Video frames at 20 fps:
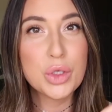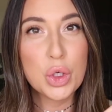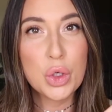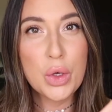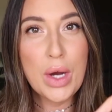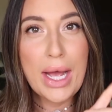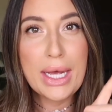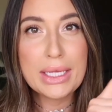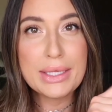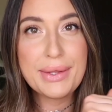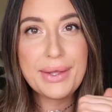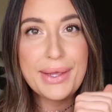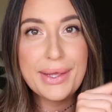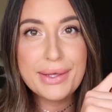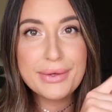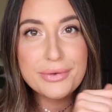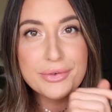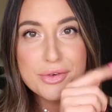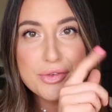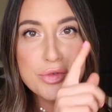
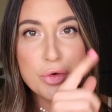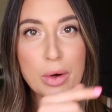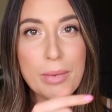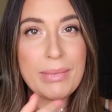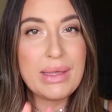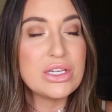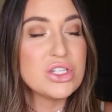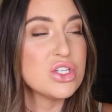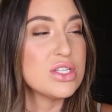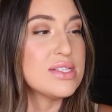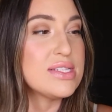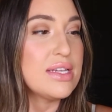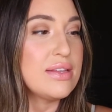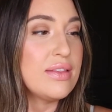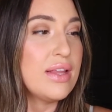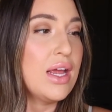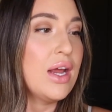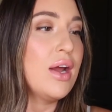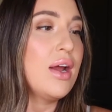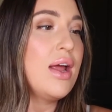crackly formations in
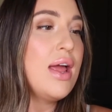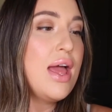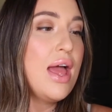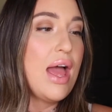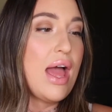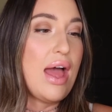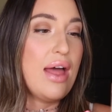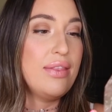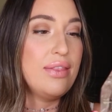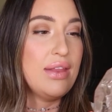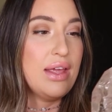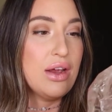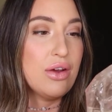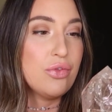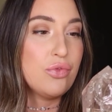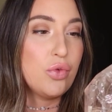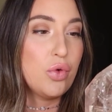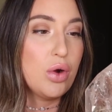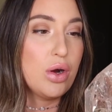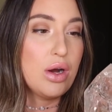there, and
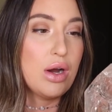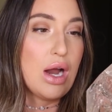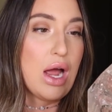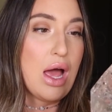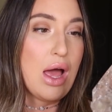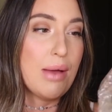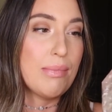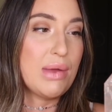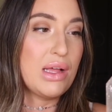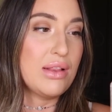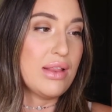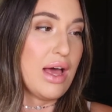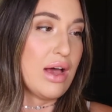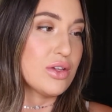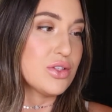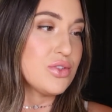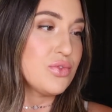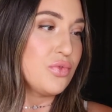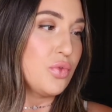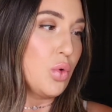therefore
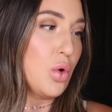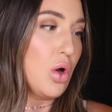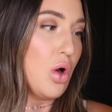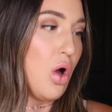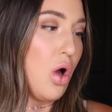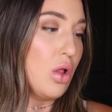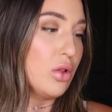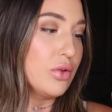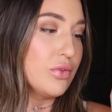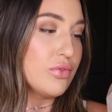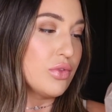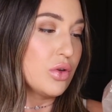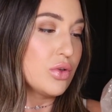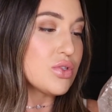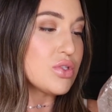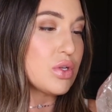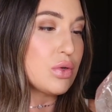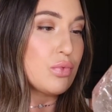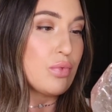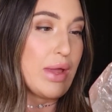allows for all of
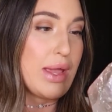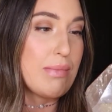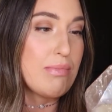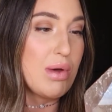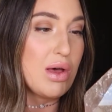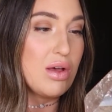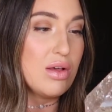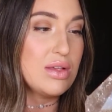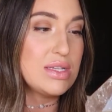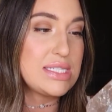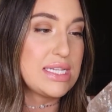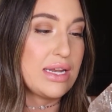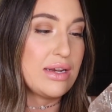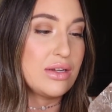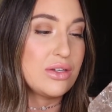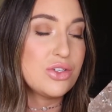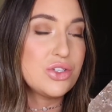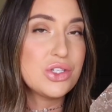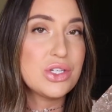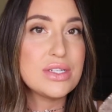those rainbows, and
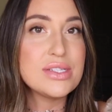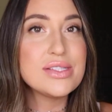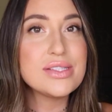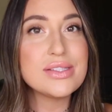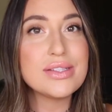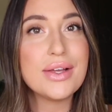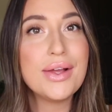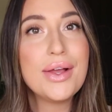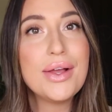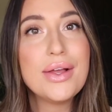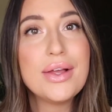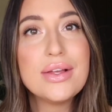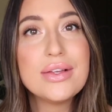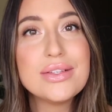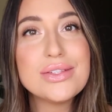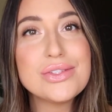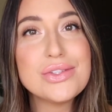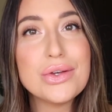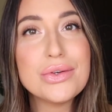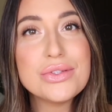it's just
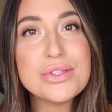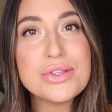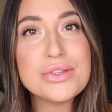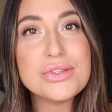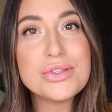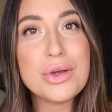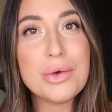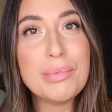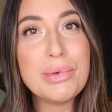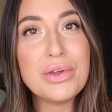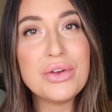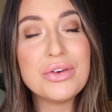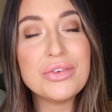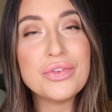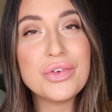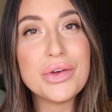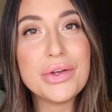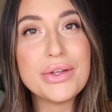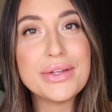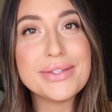so
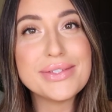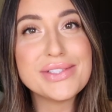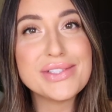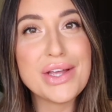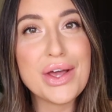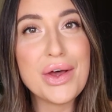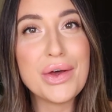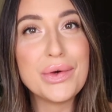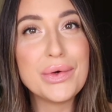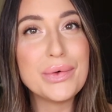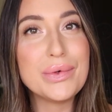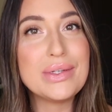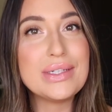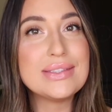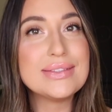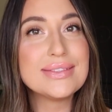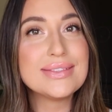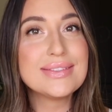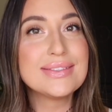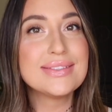beautiful.
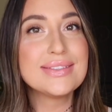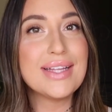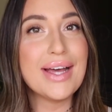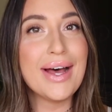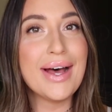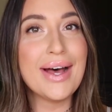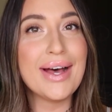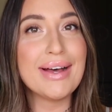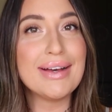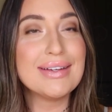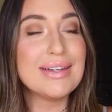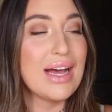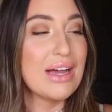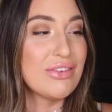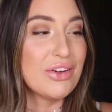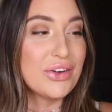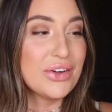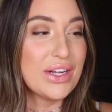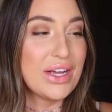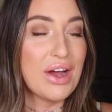So
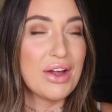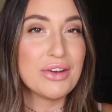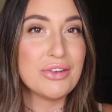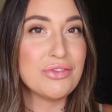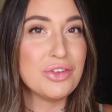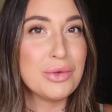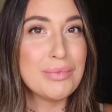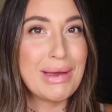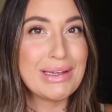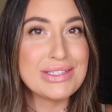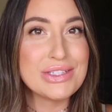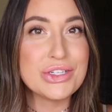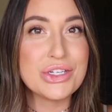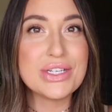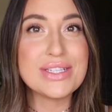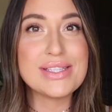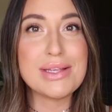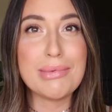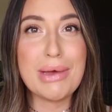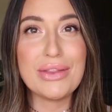I've already gotten a few
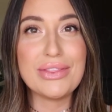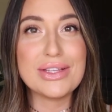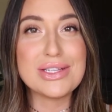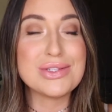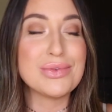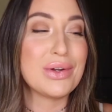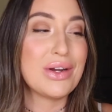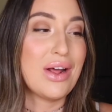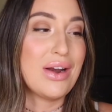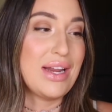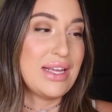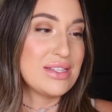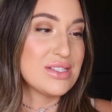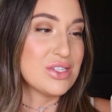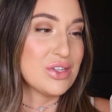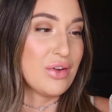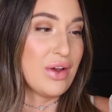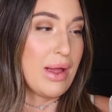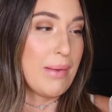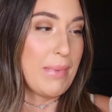messages about this one on
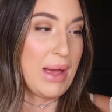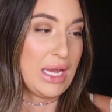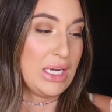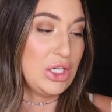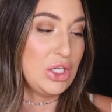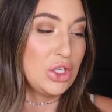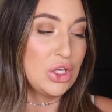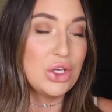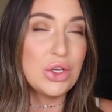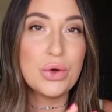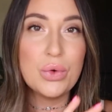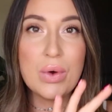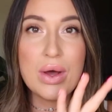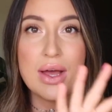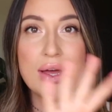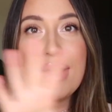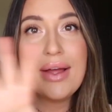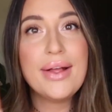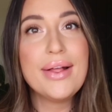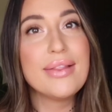Instagram. I
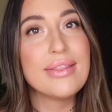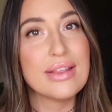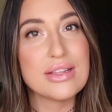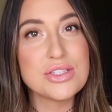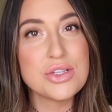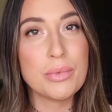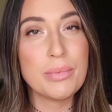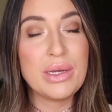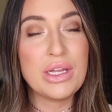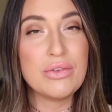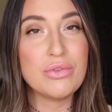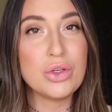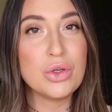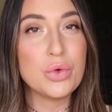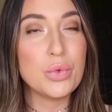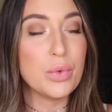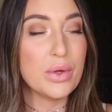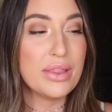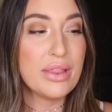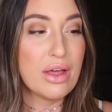knew that so many of
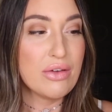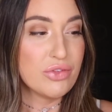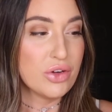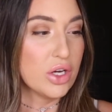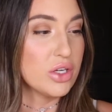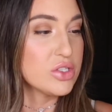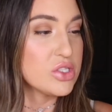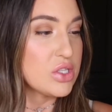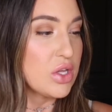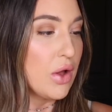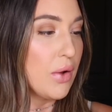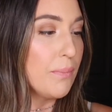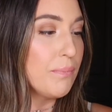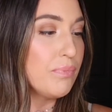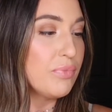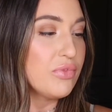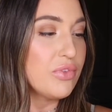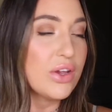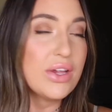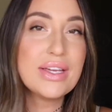you would love her, so I'm
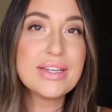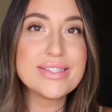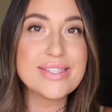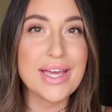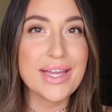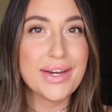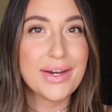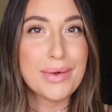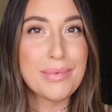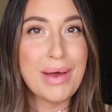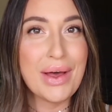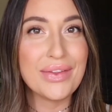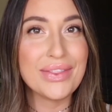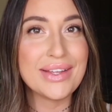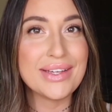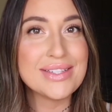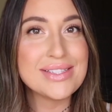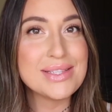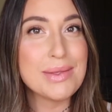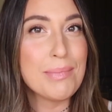very excited about
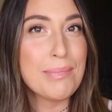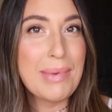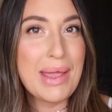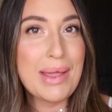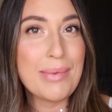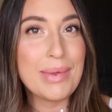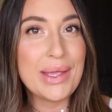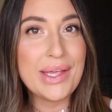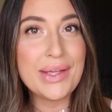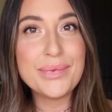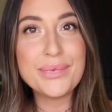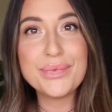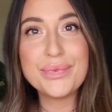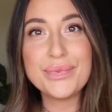this baby.